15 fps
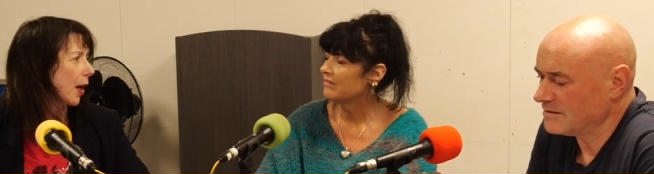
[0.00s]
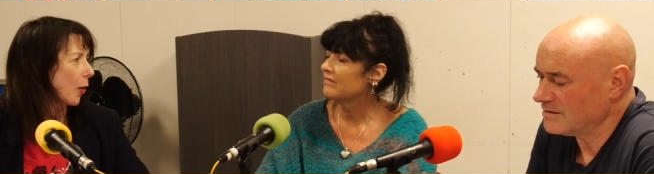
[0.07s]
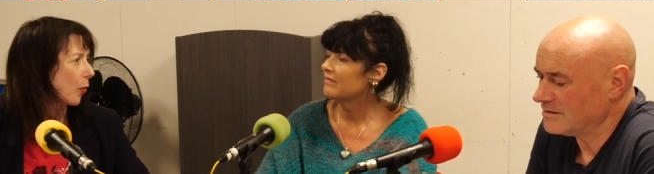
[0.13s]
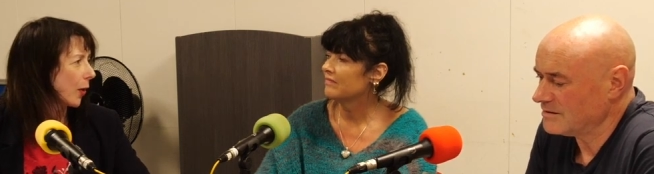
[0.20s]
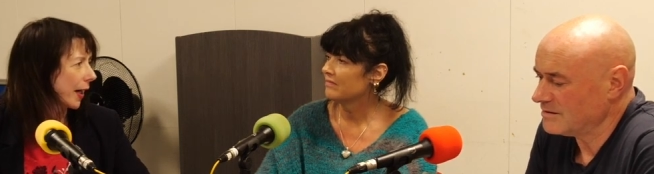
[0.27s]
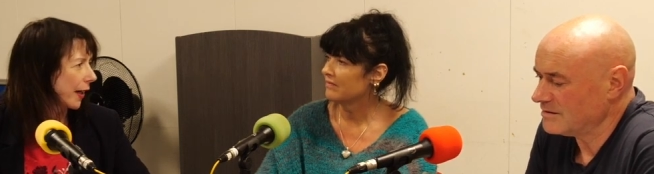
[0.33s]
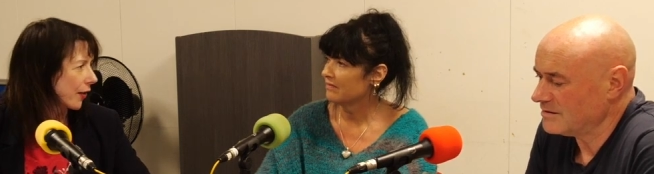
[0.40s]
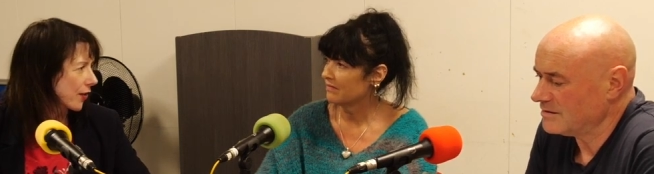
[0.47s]

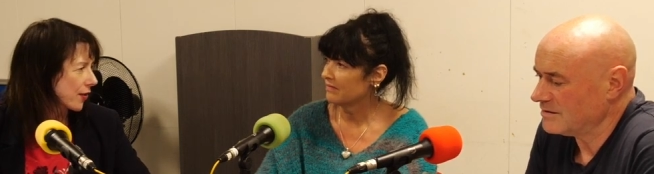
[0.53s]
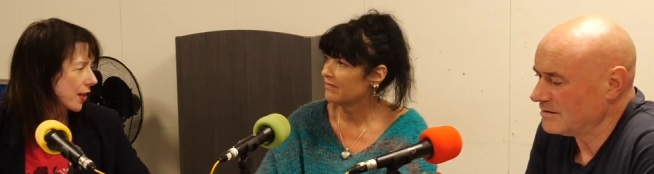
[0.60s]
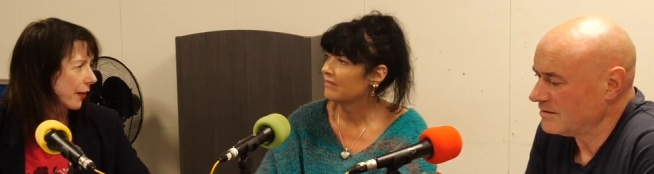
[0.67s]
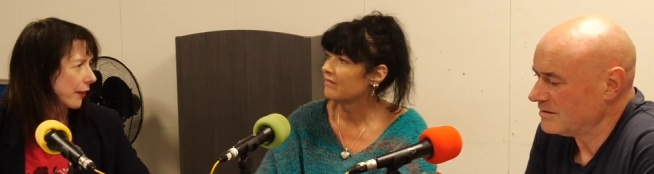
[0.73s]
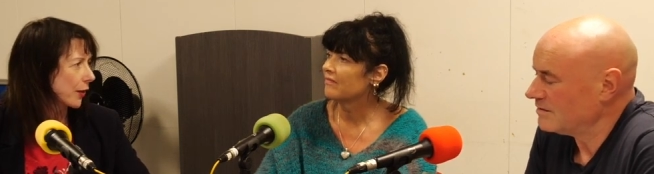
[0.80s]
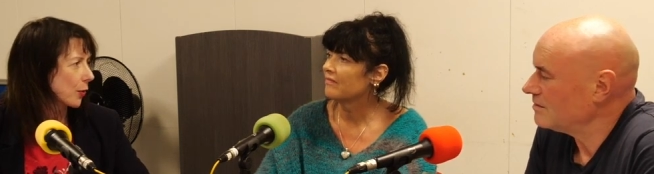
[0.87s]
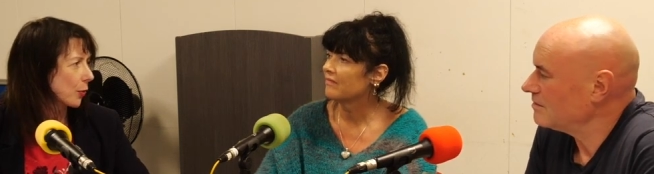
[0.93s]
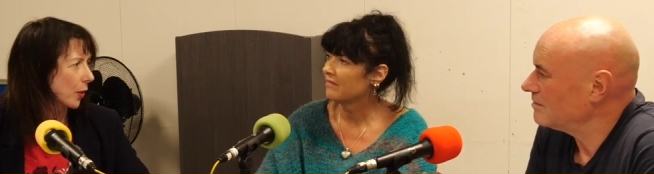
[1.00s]
Speaker 1: awareness
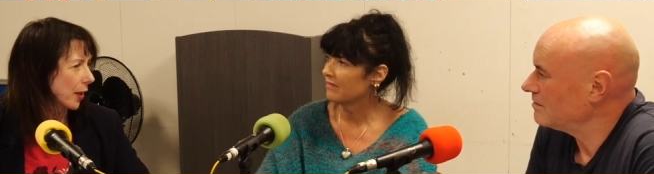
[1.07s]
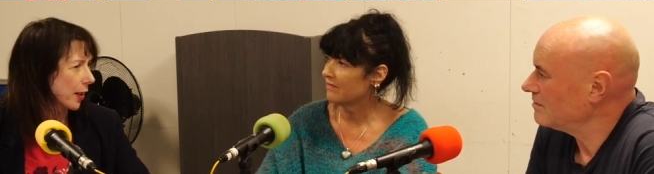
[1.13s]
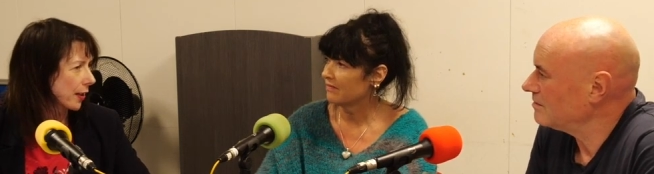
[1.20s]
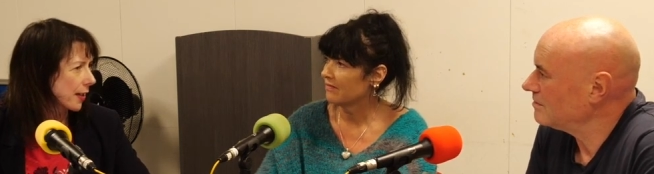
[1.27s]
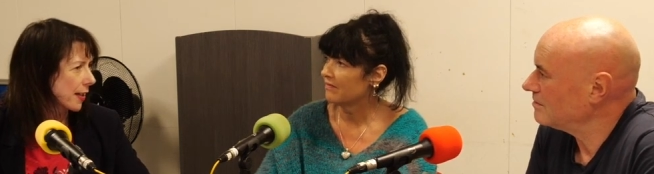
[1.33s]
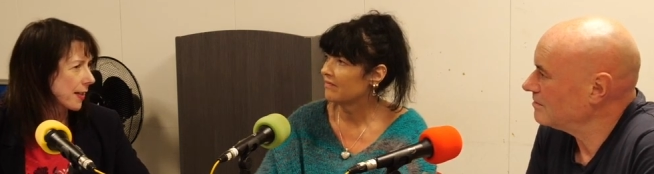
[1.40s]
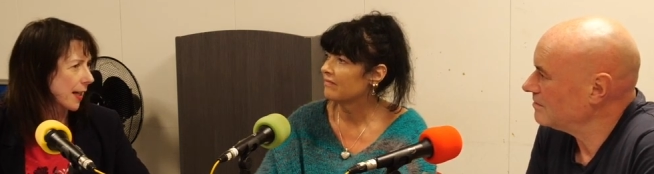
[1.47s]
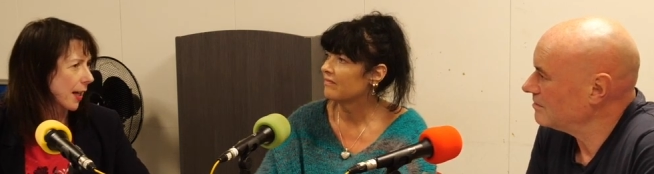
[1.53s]
of it, what
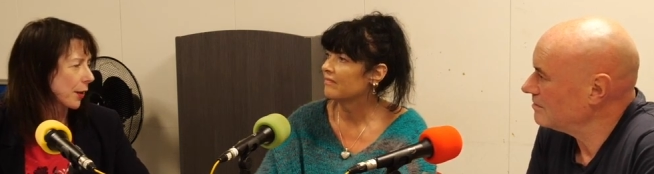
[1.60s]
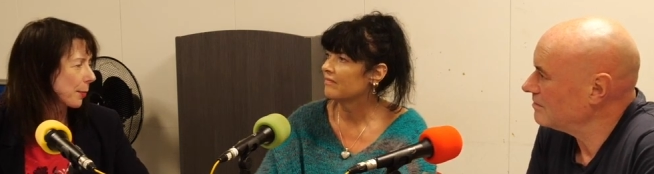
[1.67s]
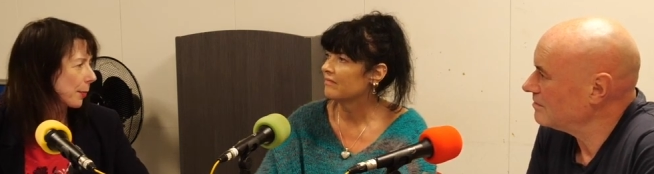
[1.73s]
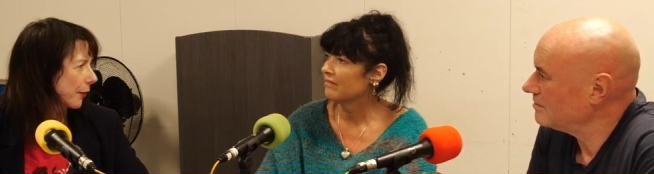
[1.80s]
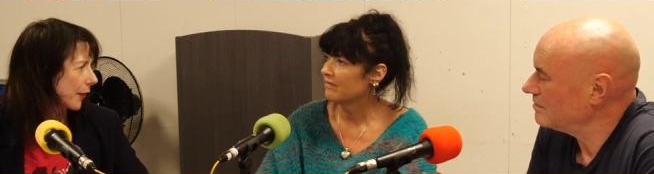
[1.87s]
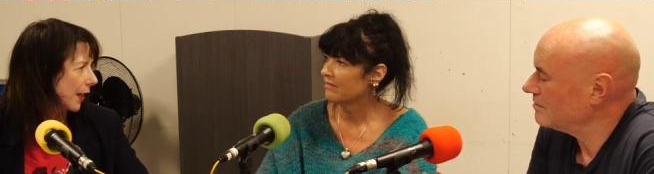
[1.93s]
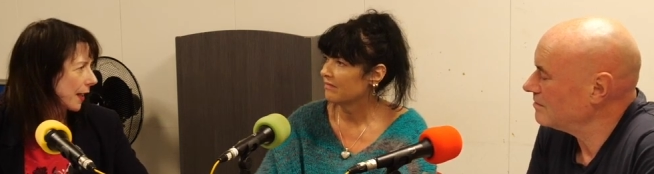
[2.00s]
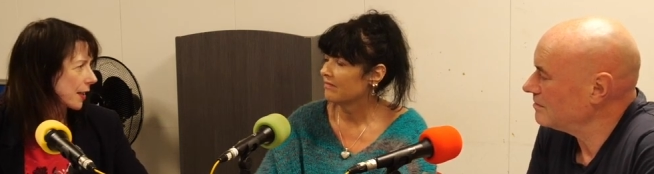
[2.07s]
it is, how to
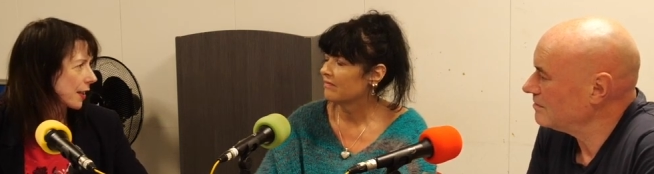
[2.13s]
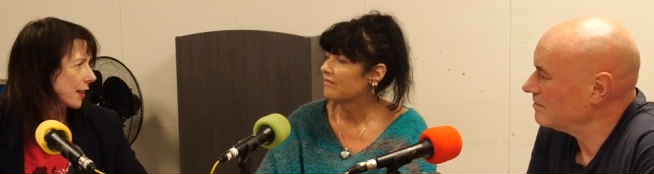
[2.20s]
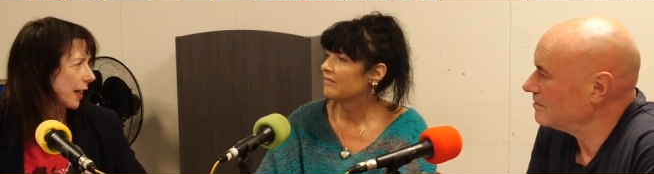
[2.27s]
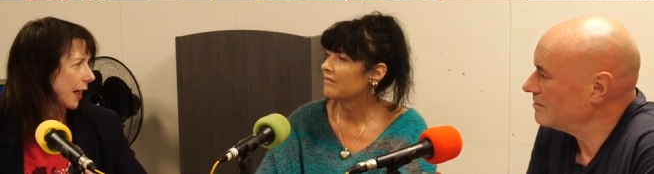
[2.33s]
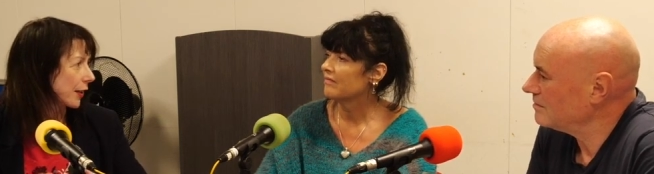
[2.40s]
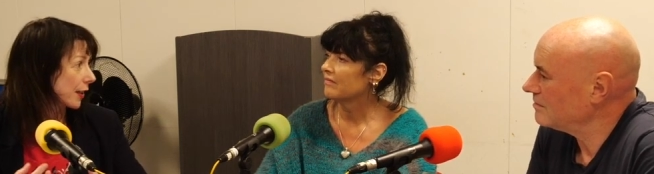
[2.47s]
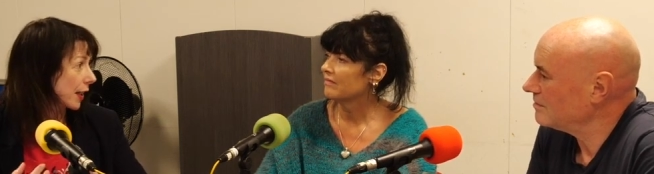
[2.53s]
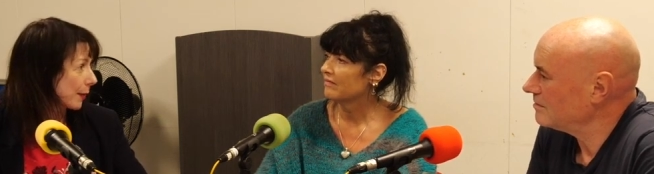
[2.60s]
prevent
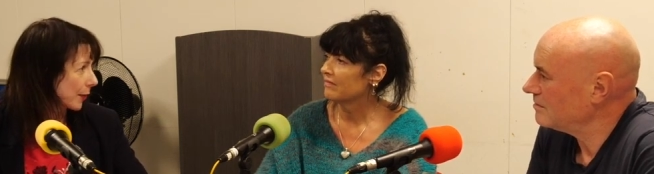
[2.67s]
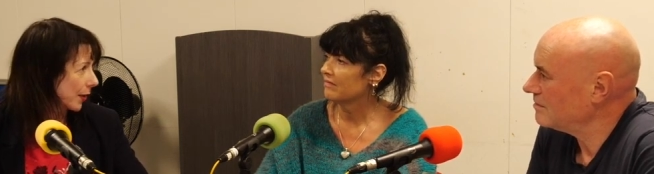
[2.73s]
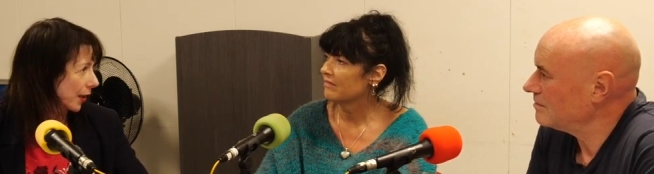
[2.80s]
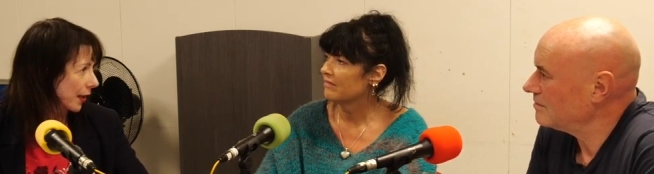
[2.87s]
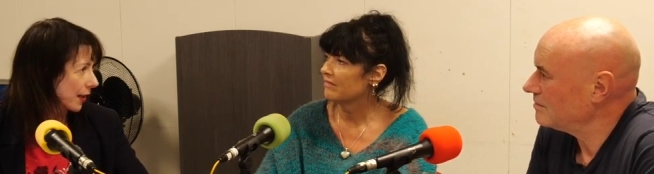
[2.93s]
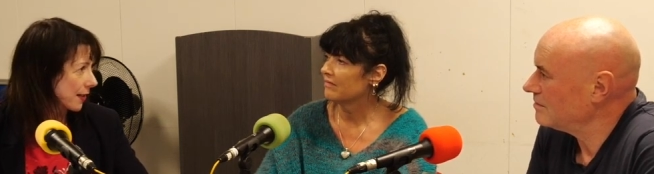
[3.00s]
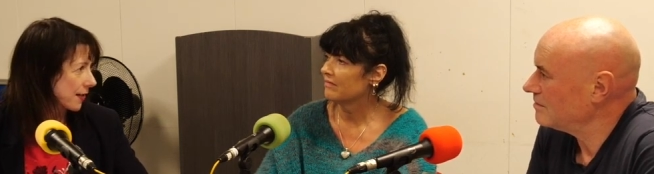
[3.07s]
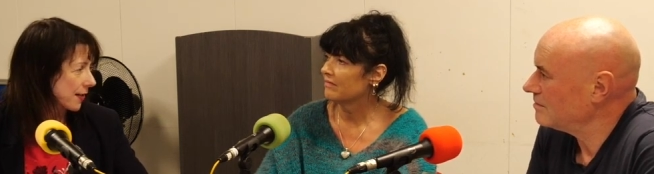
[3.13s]
it, how to keep their
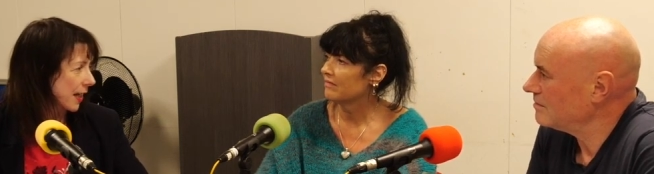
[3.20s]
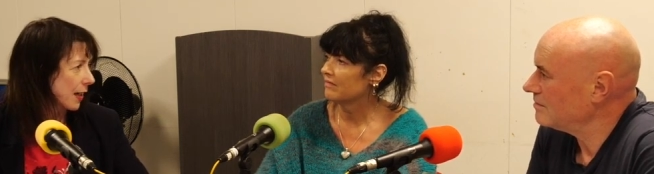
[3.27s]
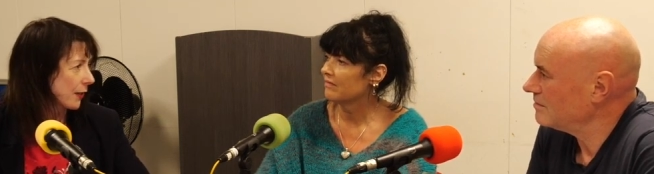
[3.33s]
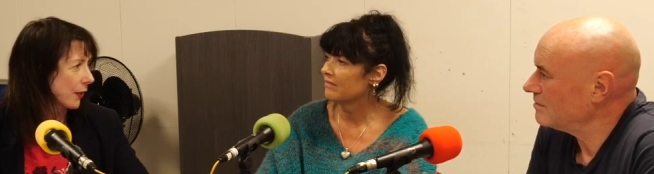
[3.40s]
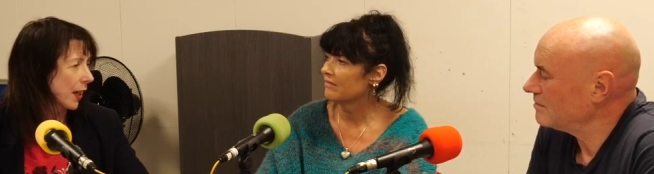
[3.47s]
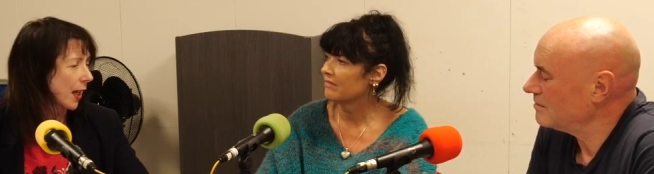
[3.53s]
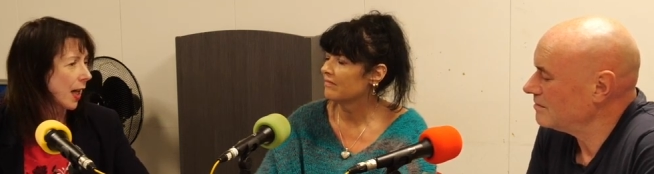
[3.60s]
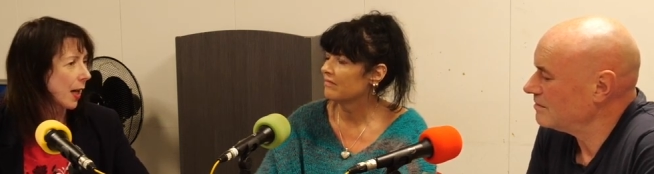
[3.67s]
kids safe,